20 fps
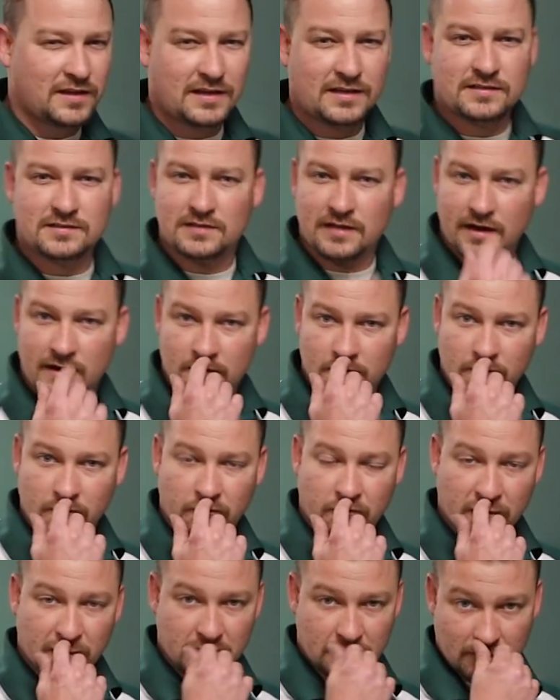think he's tearing the
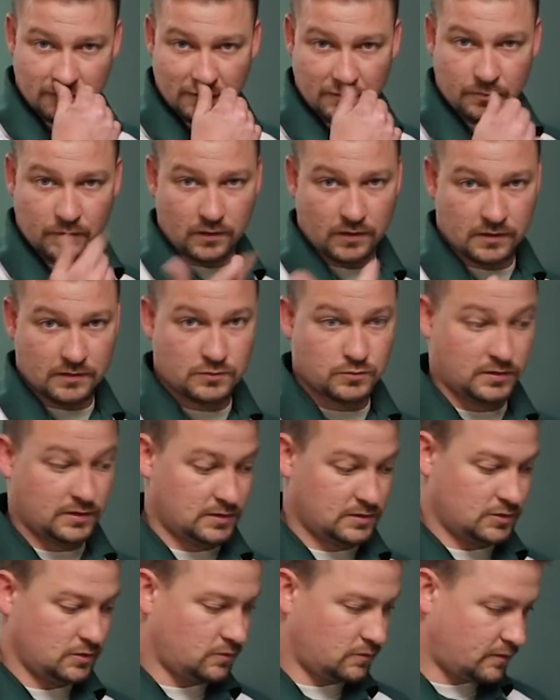front diff apart. Is what
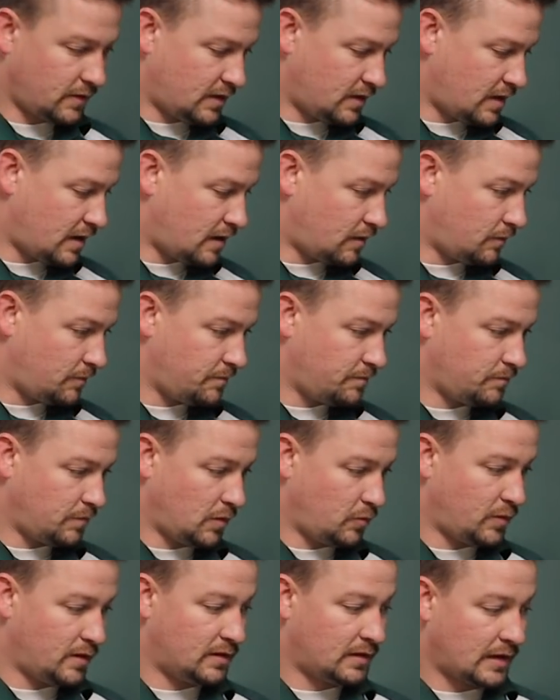he's doing right now.
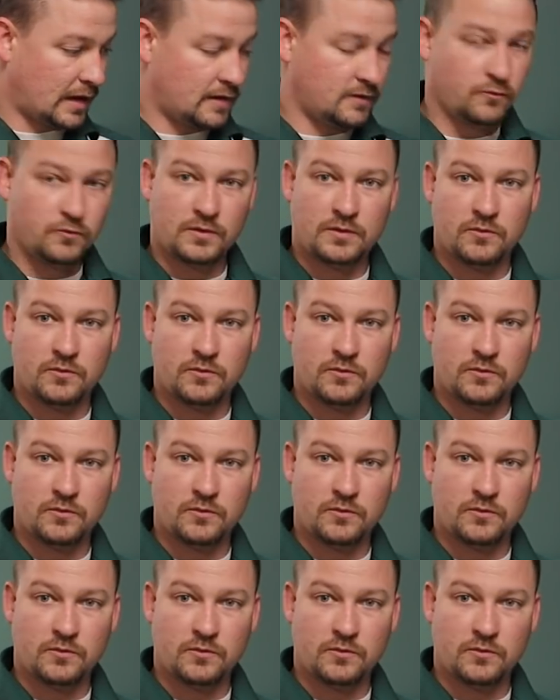But